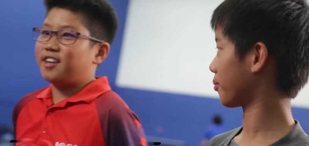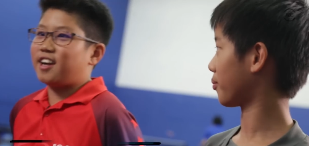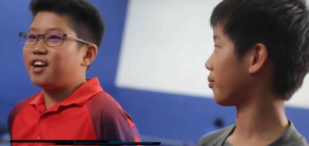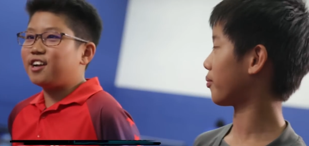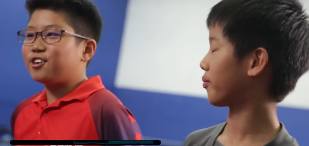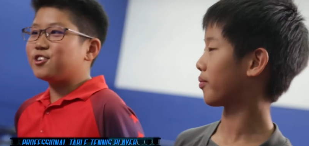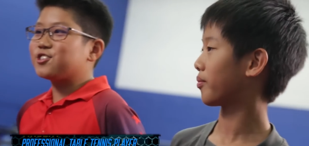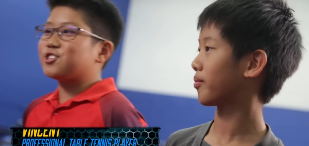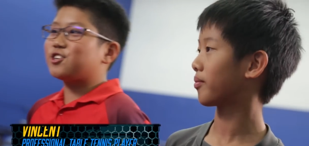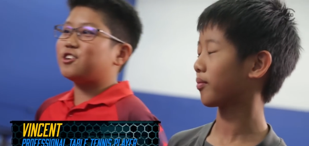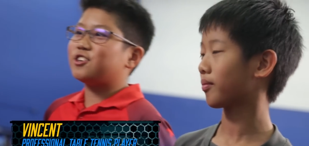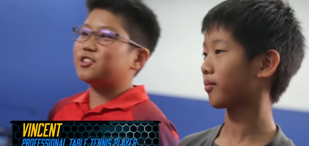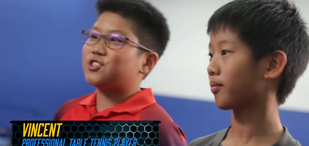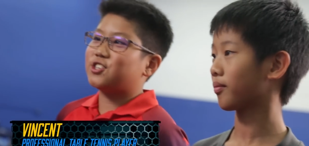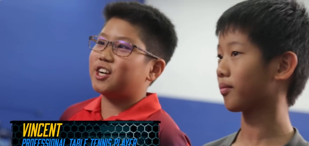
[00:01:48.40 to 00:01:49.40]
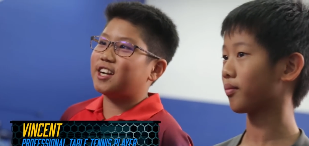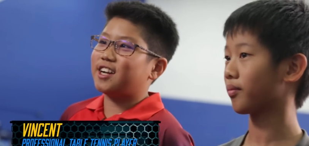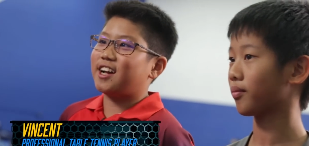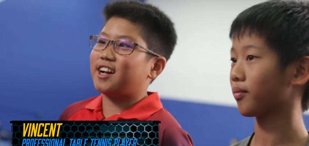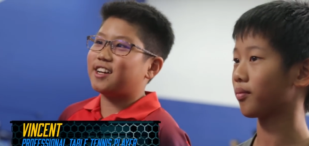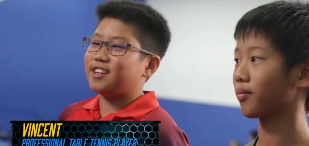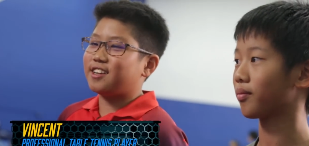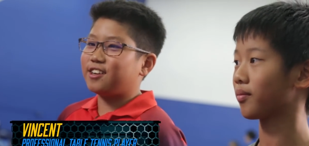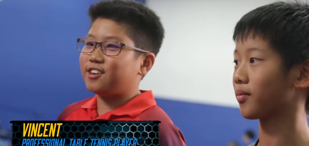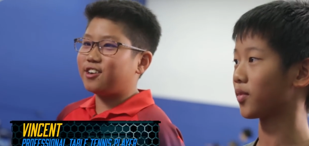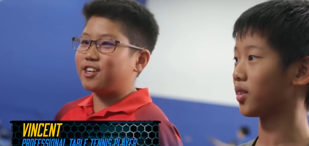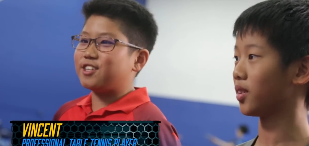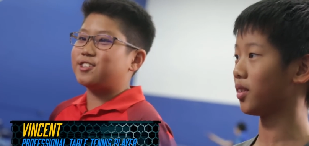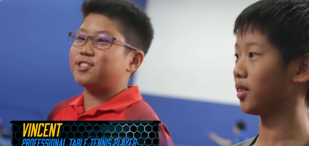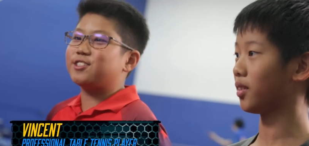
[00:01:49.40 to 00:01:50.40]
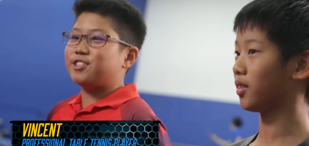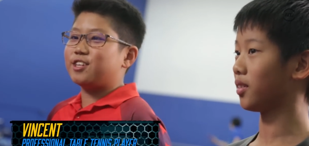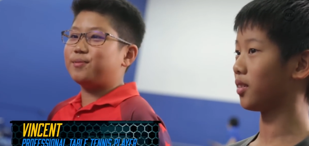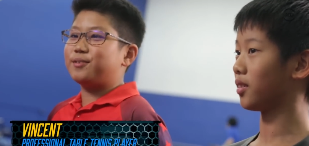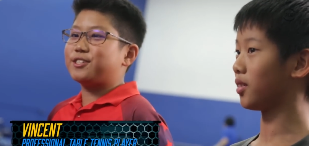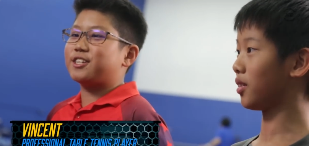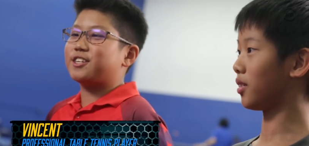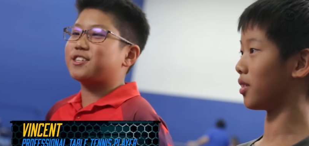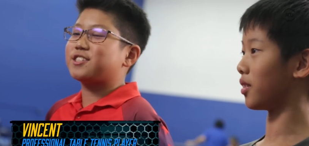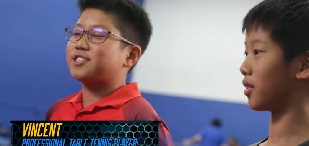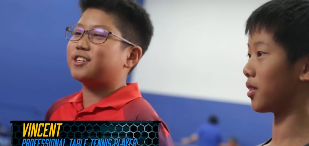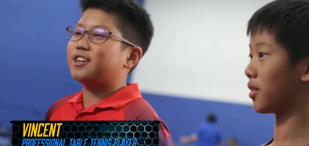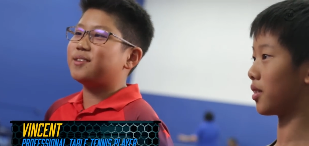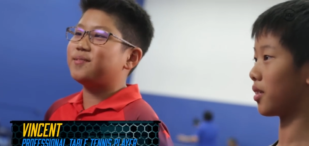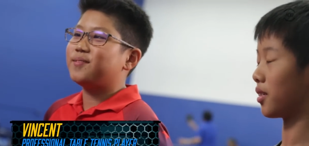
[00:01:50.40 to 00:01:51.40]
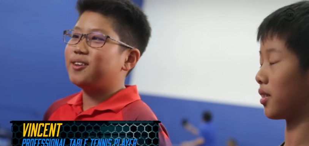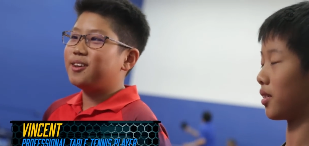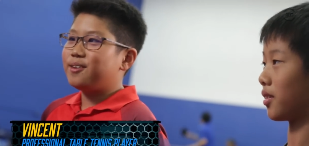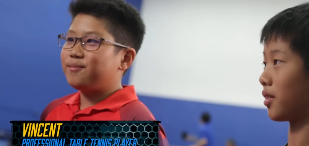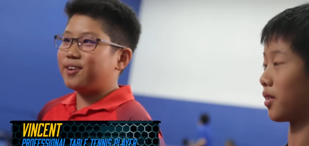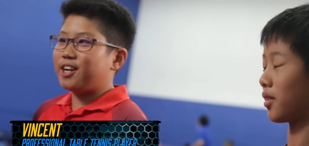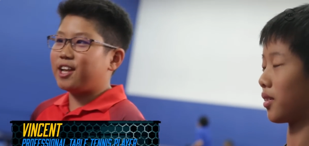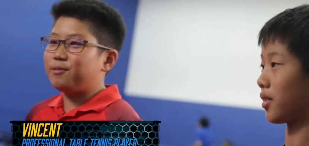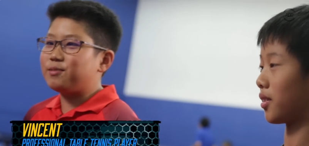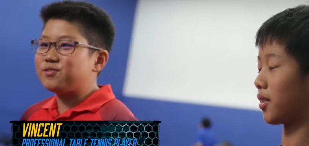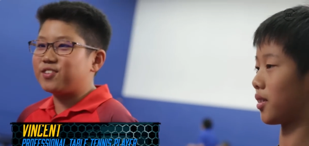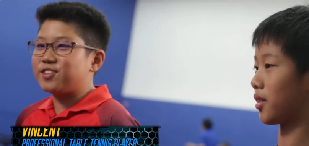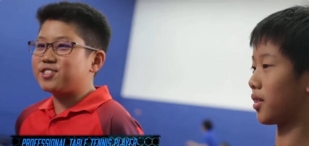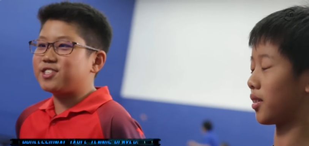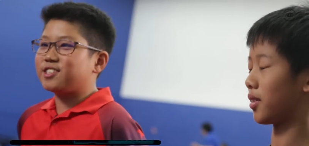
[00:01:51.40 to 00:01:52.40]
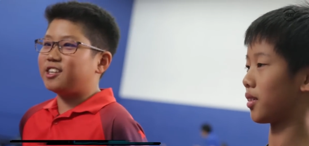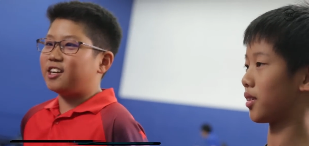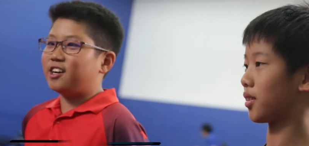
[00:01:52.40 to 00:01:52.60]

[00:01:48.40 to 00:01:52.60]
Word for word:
Speaker 1: And I also train at Graceland Table Tennis Club. My name is Vincent